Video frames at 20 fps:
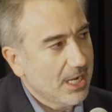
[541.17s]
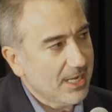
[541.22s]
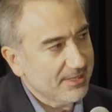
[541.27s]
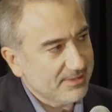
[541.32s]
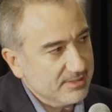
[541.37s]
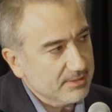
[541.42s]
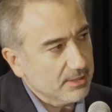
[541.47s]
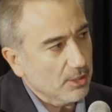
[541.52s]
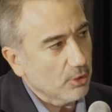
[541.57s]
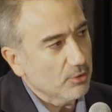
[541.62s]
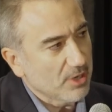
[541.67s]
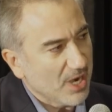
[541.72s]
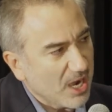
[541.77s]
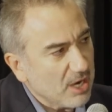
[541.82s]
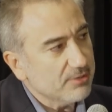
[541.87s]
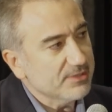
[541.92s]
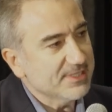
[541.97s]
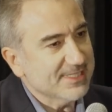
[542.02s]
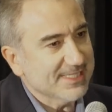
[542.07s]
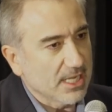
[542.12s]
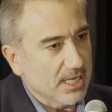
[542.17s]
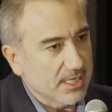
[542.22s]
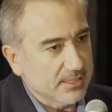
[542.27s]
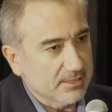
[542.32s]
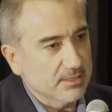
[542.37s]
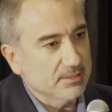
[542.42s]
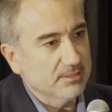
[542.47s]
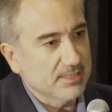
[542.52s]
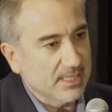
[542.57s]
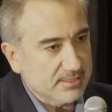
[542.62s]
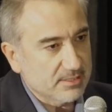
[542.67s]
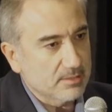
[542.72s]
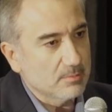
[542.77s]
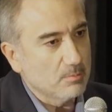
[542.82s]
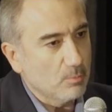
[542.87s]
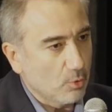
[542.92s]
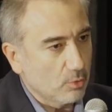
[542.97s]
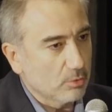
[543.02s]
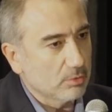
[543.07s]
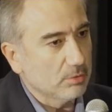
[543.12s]
I think on our side, that's a
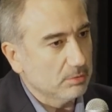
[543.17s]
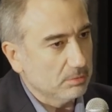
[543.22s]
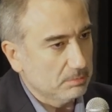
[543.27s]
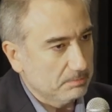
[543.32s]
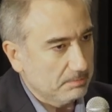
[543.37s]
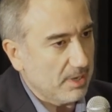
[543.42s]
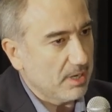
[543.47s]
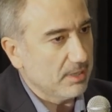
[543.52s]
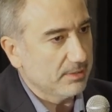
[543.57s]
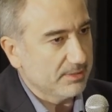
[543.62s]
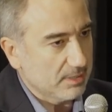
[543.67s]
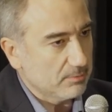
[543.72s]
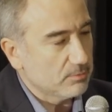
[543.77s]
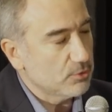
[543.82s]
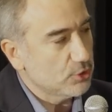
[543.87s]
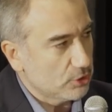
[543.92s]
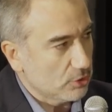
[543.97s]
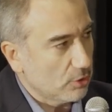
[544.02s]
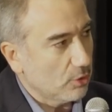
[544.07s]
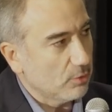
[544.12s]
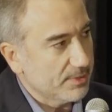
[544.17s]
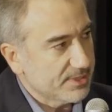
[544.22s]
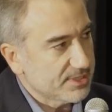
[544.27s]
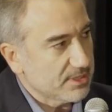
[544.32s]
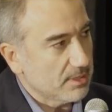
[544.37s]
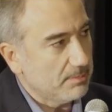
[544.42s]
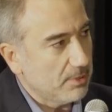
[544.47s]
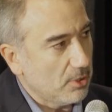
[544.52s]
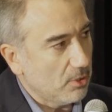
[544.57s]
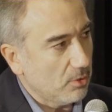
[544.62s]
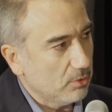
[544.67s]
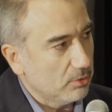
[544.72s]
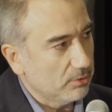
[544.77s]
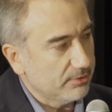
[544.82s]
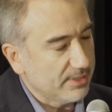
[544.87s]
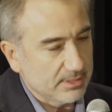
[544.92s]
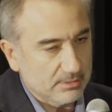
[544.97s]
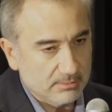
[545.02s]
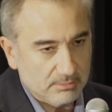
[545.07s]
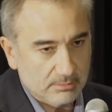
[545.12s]
moral bar that we should always
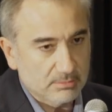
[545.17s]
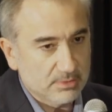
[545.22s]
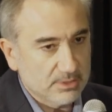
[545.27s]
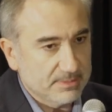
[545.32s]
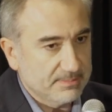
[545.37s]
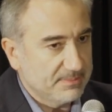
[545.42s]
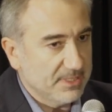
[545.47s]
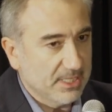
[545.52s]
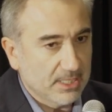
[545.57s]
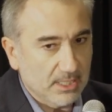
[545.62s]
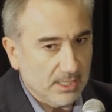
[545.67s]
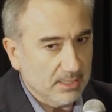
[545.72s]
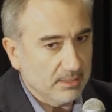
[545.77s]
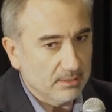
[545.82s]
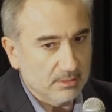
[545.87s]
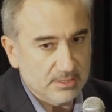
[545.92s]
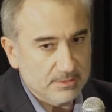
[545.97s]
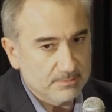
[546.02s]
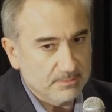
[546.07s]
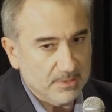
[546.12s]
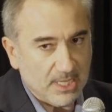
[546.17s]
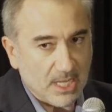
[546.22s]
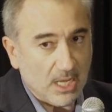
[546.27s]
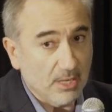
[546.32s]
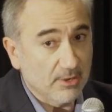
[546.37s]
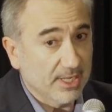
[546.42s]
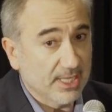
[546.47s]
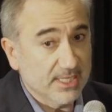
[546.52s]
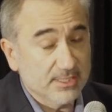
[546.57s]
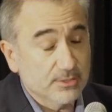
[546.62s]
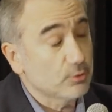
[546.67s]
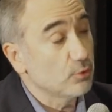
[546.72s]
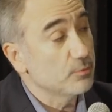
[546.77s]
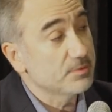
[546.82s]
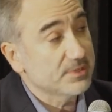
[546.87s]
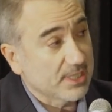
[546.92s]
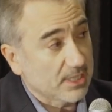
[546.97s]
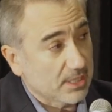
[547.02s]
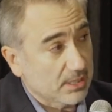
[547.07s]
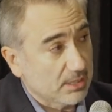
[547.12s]
uphold and speak out against
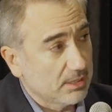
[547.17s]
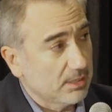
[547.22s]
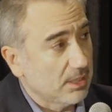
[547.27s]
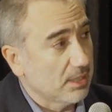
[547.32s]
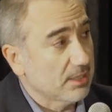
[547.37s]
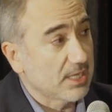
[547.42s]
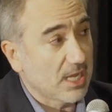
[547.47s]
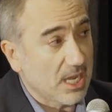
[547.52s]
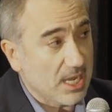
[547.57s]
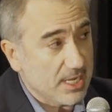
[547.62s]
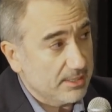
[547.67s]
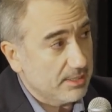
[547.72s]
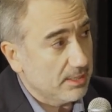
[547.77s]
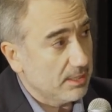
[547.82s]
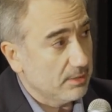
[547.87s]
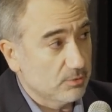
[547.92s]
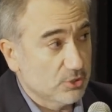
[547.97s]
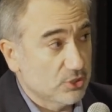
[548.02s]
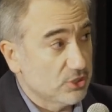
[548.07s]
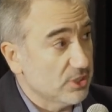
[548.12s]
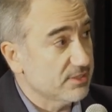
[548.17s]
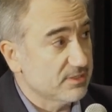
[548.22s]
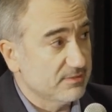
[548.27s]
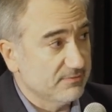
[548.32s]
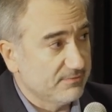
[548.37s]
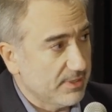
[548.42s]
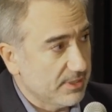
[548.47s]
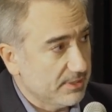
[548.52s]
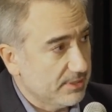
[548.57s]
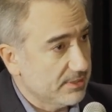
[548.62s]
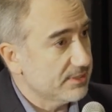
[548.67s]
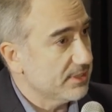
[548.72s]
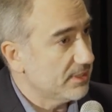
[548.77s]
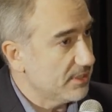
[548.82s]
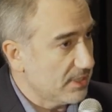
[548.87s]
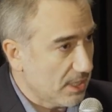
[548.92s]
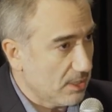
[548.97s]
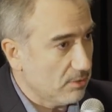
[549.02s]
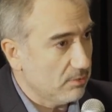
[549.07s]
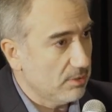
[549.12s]
groups like Al-Qaeda, which justified this,
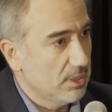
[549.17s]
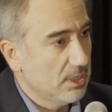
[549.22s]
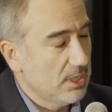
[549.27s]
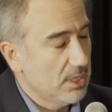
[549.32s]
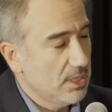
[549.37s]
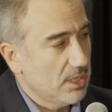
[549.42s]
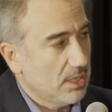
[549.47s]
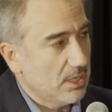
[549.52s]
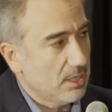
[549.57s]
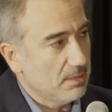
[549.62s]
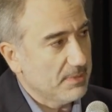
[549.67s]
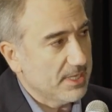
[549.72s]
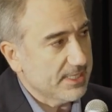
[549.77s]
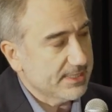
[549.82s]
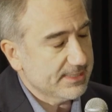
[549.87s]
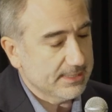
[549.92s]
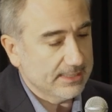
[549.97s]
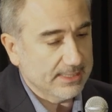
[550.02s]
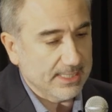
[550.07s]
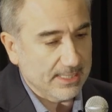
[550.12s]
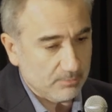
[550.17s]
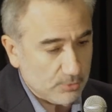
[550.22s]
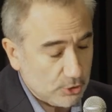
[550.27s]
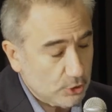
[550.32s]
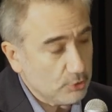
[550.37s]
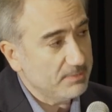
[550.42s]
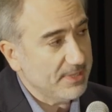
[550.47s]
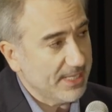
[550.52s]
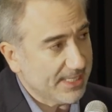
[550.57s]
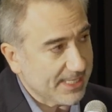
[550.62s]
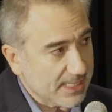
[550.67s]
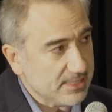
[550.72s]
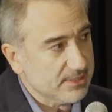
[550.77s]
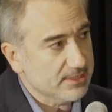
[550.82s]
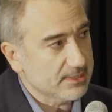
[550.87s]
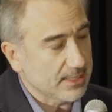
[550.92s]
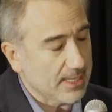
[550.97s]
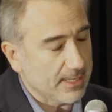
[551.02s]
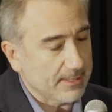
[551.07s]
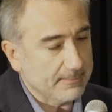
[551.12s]
and now Hamas did that. We should be
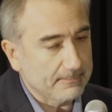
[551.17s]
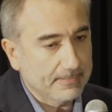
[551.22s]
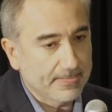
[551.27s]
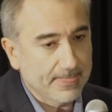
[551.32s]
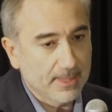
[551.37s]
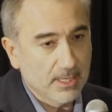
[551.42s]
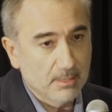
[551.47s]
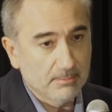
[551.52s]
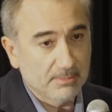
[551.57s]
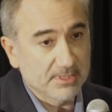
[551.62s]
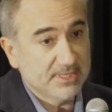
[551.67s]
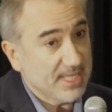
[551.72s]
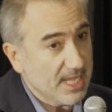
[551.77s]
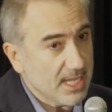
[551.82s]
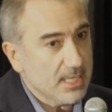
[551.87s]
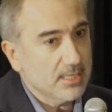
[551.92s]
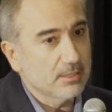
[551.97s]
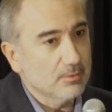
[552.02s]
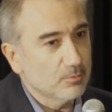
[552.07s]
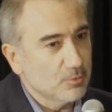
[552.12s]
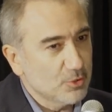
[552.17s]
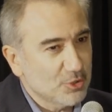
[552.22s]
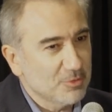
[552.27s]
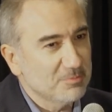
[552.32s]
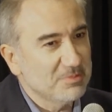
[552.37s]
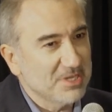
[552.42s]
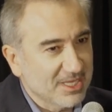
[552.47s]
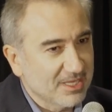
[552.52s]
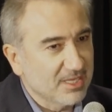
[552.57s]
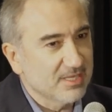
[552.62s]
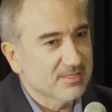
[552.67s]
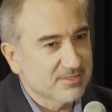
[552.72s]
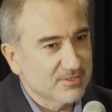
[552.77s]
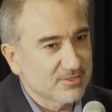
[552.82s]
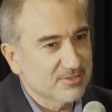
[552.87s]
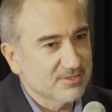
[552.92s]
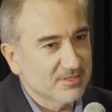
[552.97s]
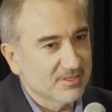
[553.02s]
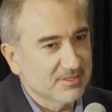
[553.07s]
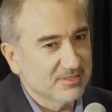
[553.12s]
against that. But then we should be
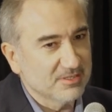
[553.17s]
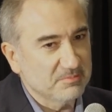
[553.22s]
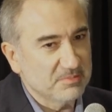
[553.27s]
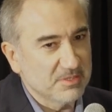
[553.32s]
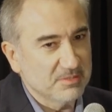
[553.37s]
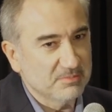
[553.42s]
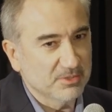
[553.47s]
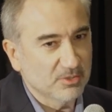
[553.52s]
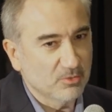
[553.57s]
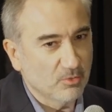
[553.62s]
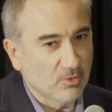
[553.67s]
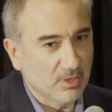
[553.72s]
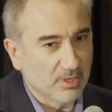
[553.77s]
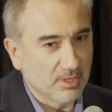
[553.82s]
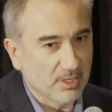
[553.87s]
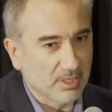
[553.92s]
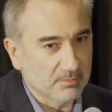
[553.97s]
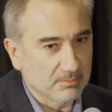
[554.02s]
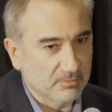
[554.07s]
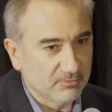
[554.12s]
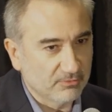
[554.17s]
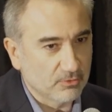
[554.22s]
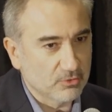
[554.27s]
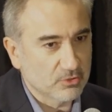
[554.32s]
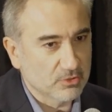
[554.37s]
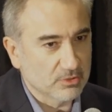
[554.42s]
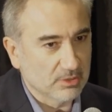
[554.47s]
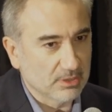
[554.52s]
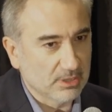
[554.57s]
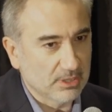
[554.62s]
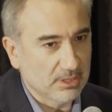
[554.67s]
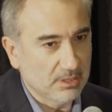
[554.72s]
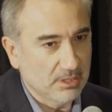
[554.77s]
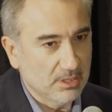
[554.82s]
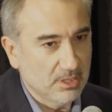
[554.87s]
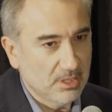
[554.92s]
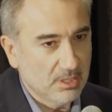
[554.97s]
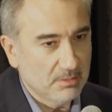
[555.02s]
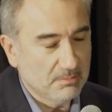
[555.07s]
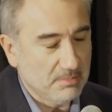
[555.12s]
against the people who are unfortunately
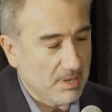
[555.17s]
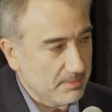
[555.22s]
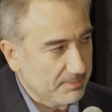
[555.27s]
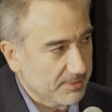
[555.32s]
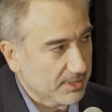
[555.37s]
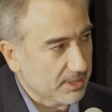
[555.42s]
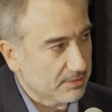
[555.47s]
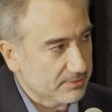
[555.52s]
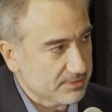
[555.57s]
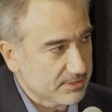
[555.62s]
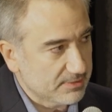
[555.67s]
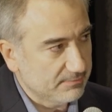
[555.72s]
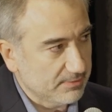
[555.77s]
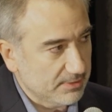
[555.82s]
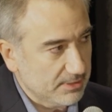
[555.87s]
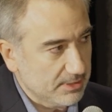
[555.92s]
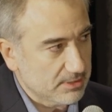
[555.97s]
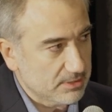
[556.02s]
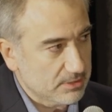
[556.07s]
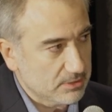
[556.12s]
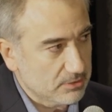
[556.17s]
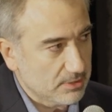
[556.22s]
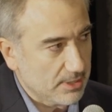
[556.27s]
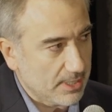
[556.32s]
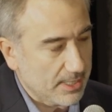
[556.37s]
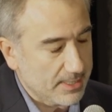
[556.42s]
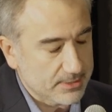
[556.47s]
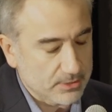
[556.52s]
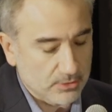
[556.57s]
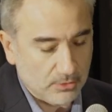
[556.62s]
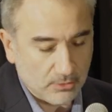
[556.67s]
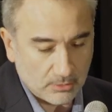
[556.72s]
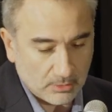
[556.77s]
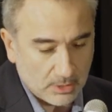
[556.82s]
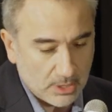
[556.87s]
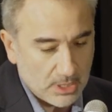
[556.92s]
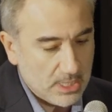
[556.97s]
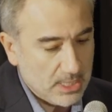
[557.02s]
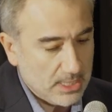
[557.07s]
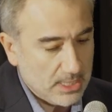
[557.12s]
bombing our civilians today. So
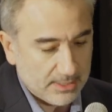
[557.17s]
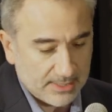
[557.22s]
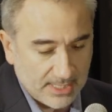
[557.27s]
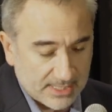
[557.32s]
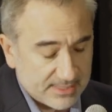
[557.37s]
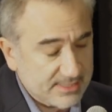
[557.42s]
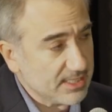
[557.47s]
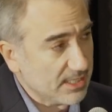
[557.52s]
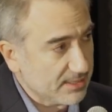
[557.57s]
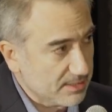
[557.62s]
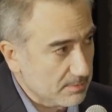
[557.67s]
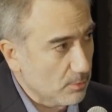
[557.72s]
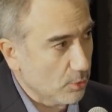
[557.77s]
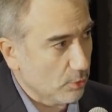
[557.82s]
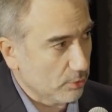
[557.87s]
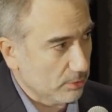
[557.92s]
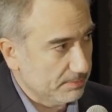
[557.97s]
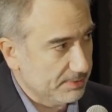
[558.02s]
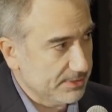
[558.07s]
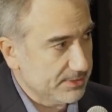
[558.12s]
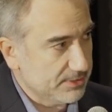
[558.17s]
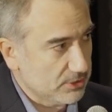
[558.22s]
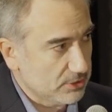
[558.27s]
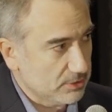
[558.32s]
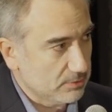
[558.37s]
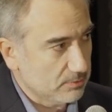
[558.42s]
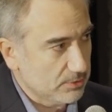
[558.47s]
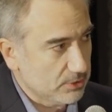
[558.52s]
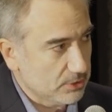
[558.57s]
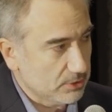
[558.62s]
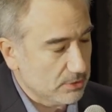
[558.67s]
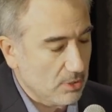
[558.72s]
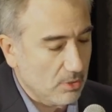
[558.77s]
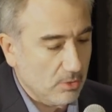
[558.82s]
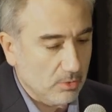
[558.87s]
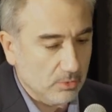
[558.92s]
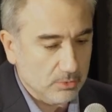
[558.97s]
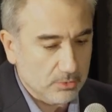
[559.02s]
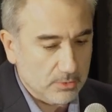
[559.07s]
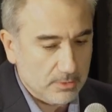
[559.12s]
that's the, I think, moral position we should
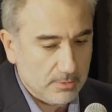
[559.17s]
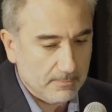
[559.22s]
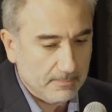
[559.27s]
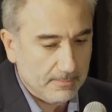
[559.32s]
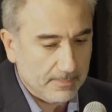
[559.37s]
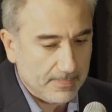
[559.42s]
hold.